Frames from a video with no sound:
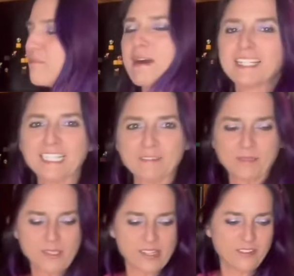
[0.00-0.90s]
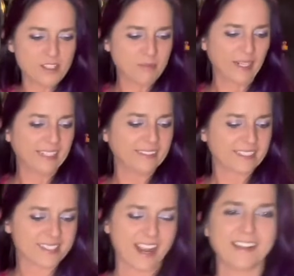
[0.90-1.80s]
pineapples on the brain.
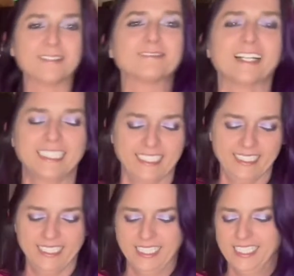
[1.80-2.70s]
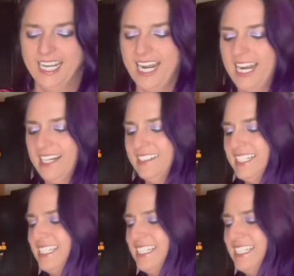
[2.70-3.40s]
That's kind of funny. All right,